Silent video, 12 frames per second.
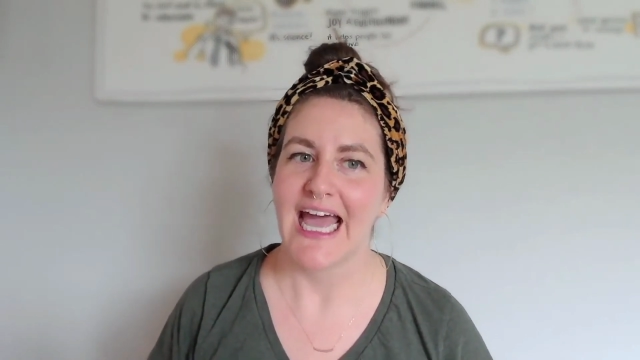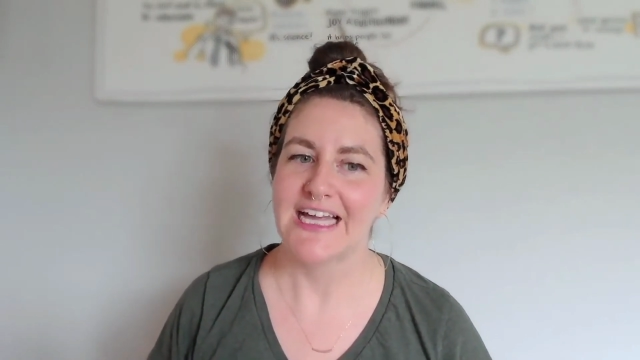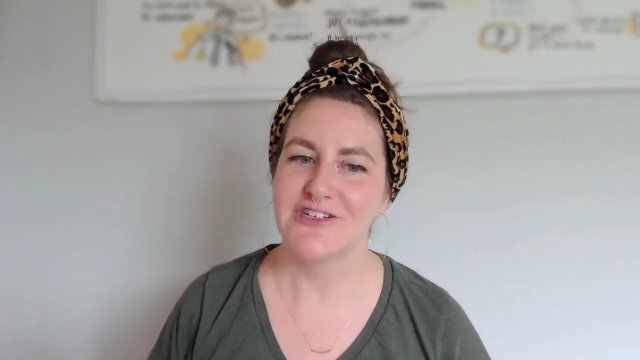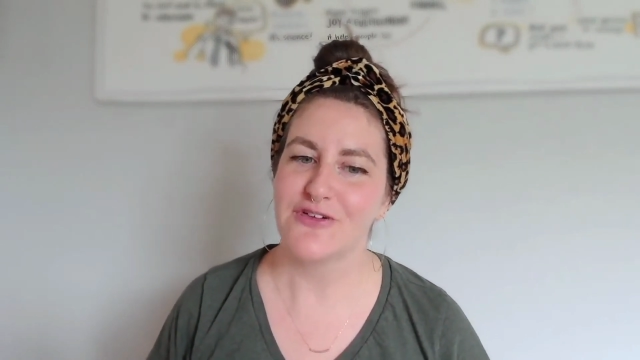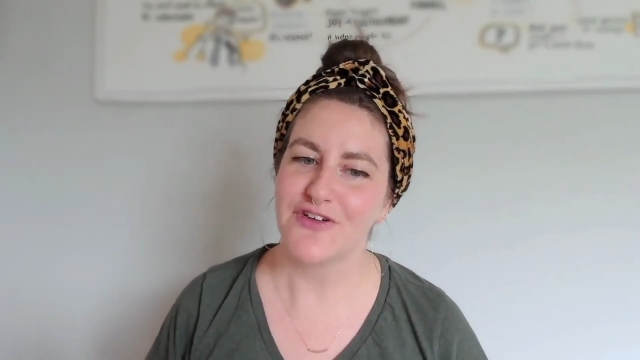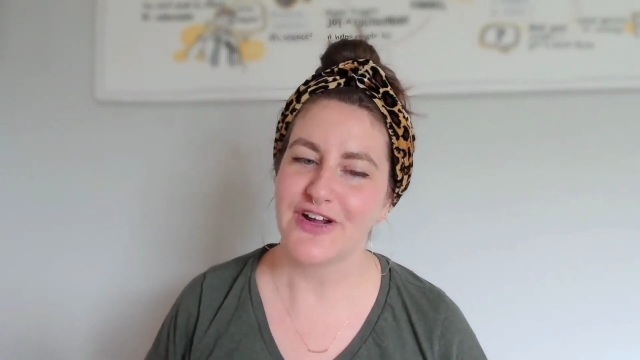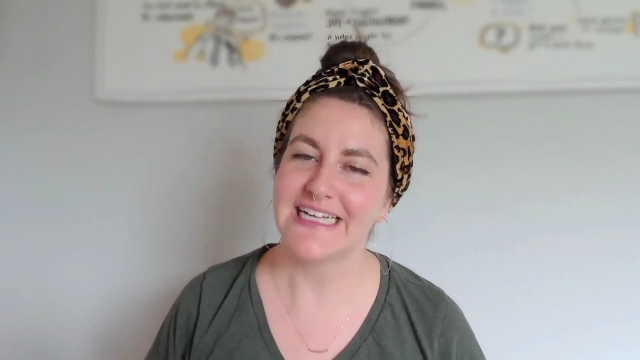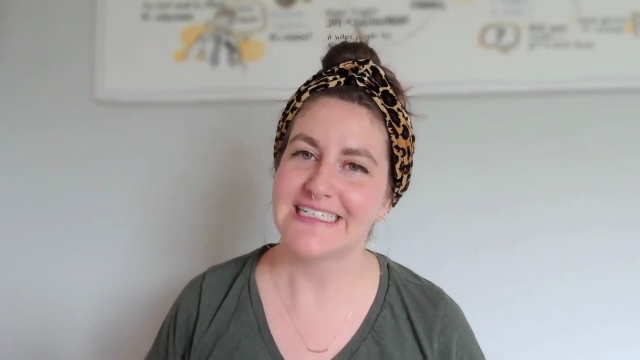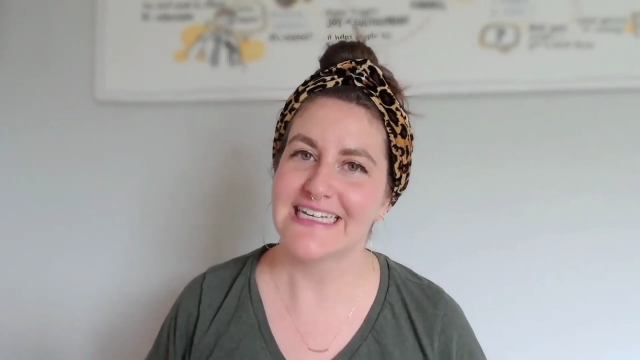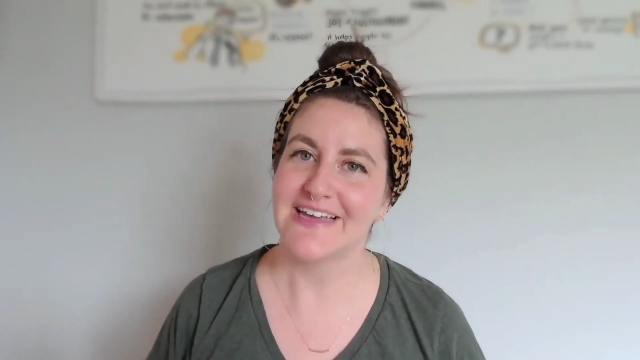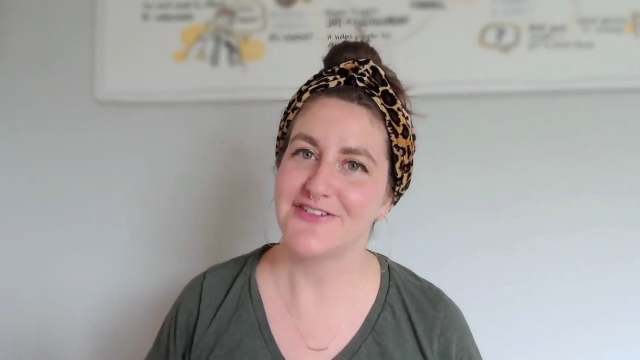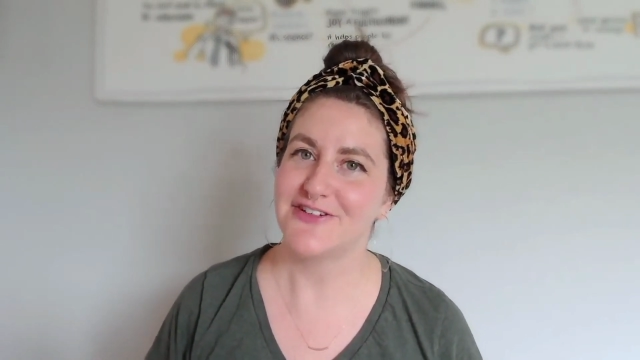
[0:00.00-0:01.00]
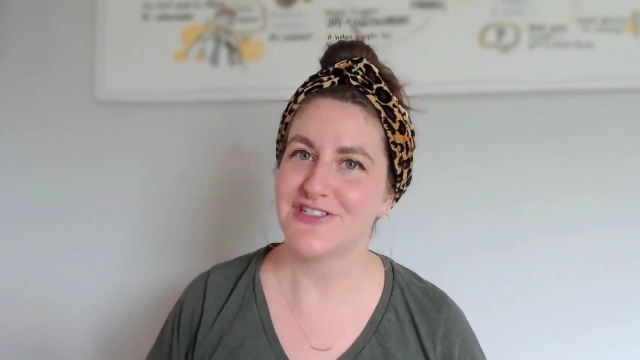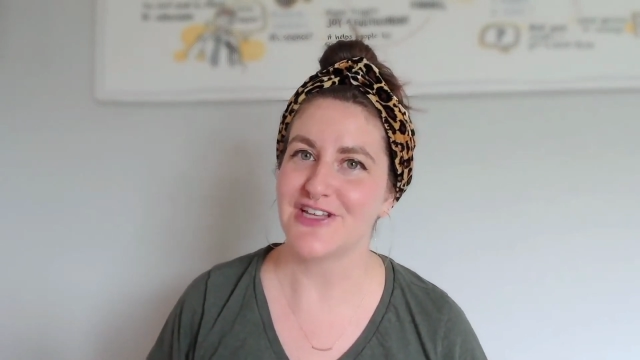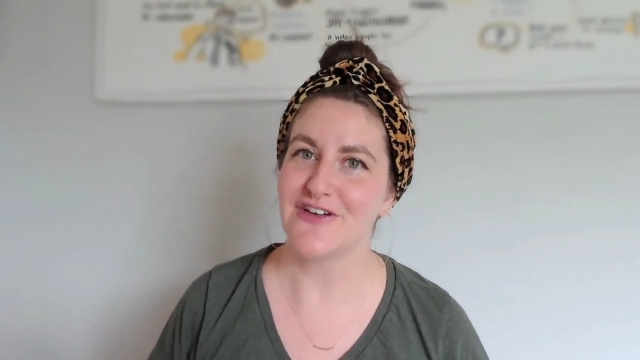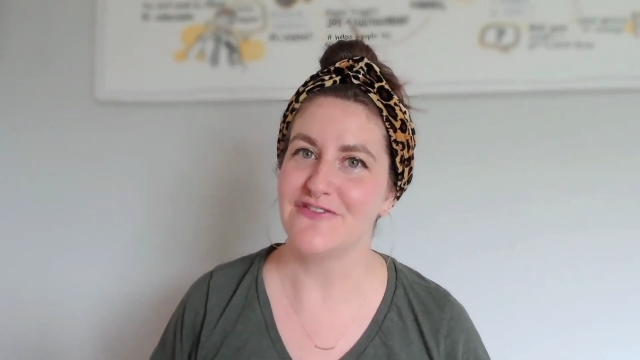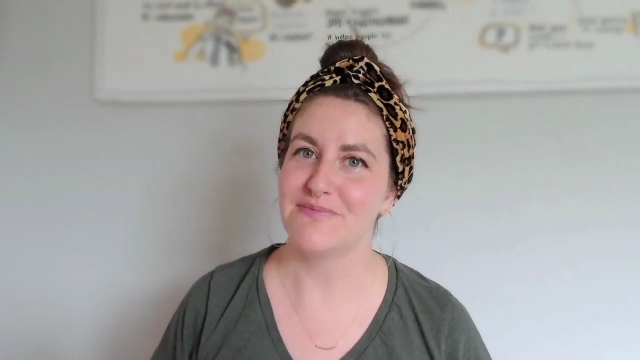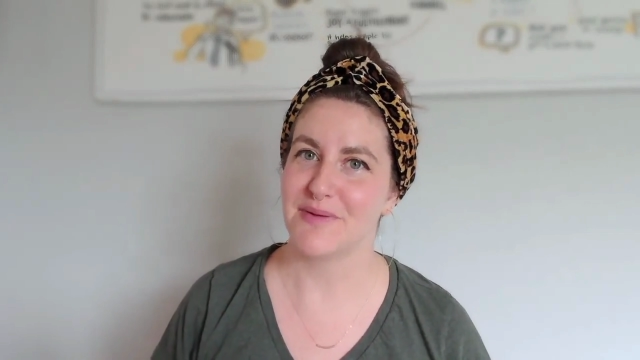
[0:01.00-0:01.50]
And don't forget to give
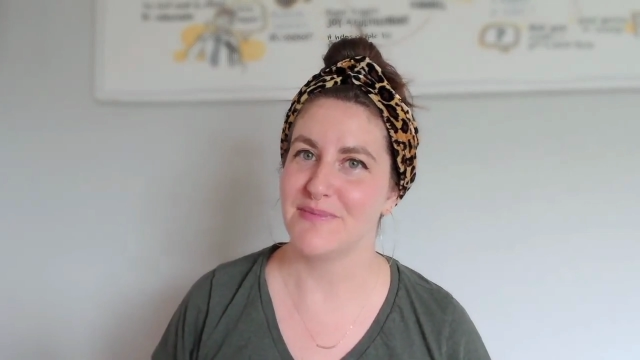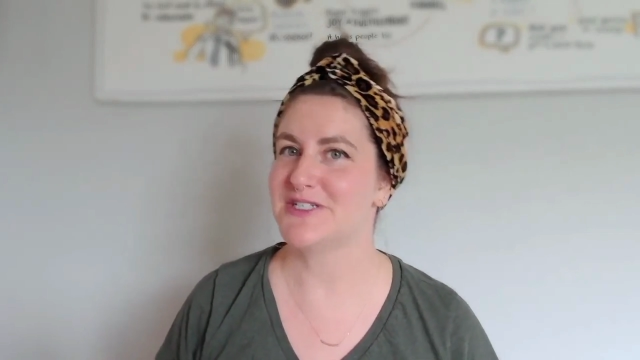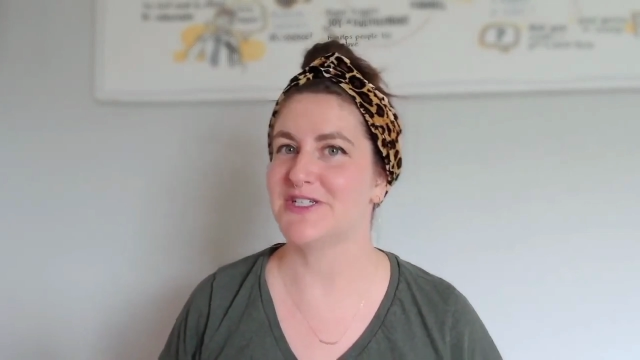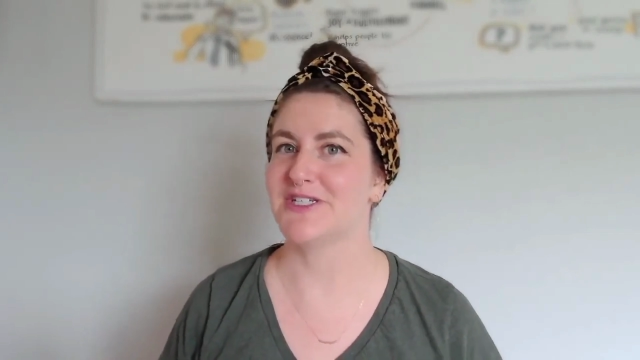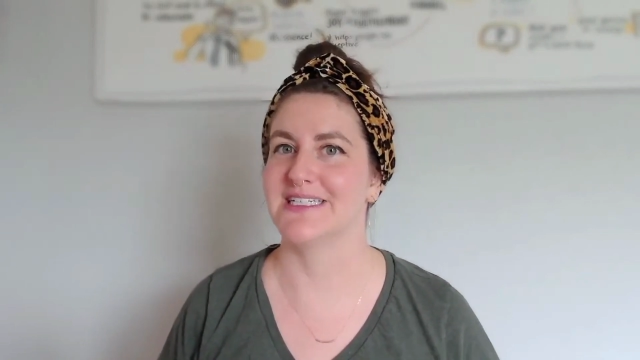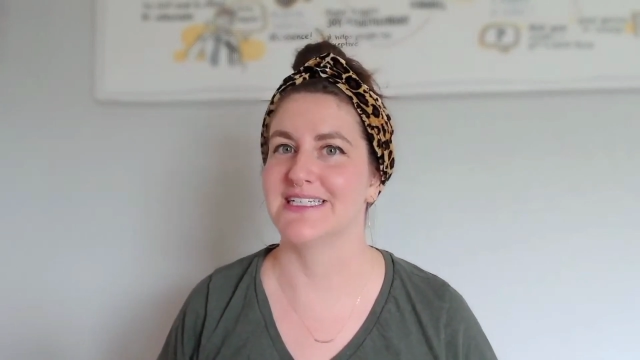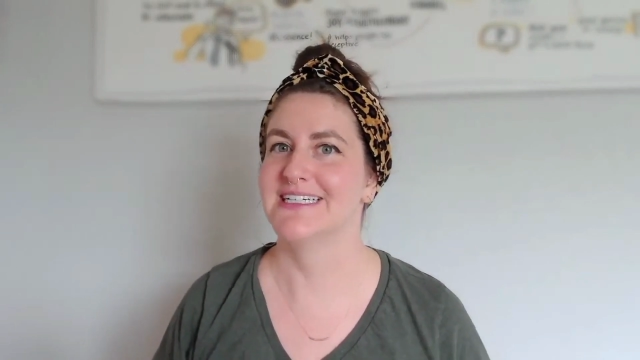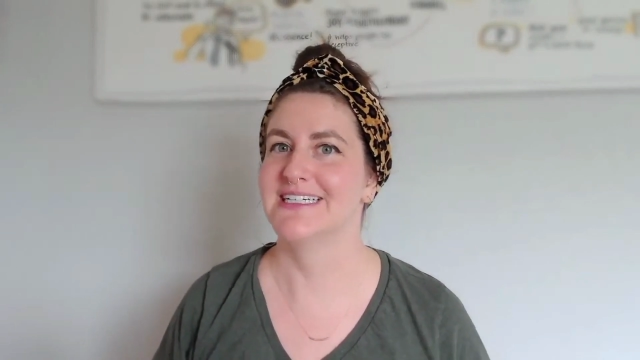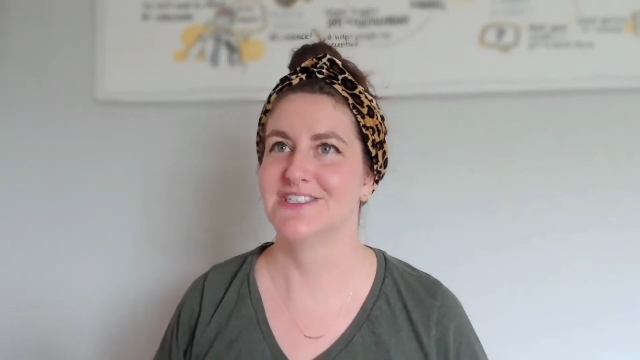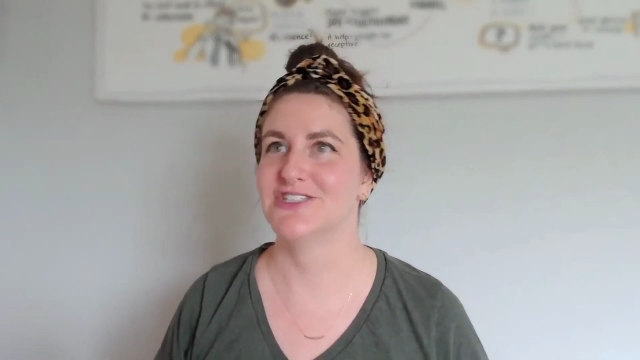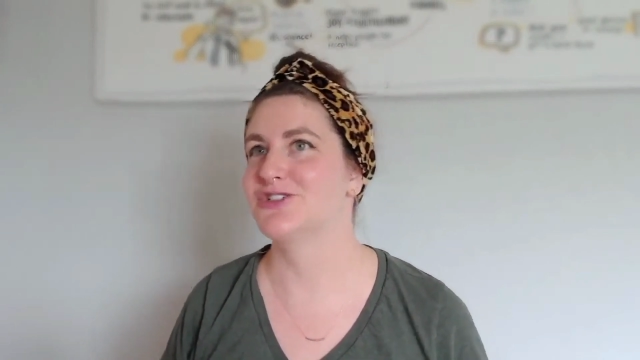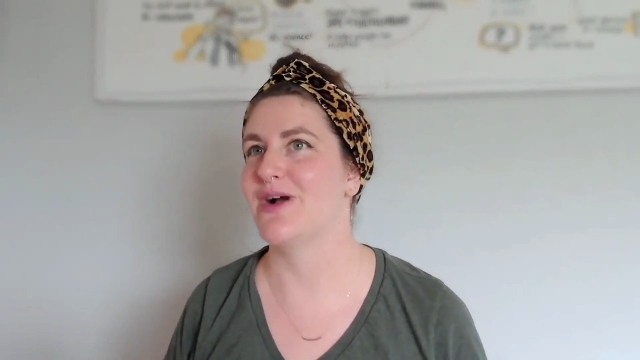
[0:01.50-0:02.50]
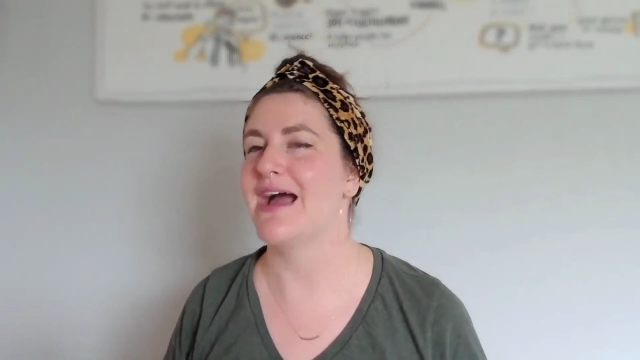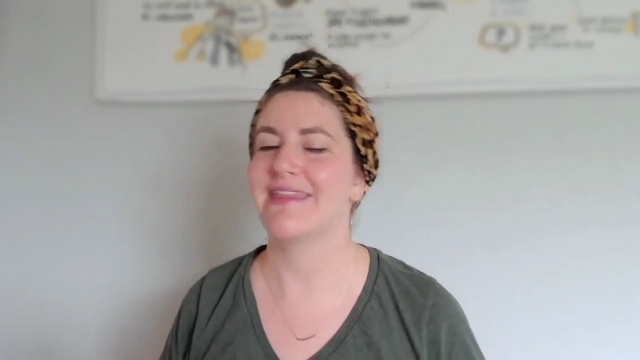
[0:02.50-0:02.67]
yourself permission to try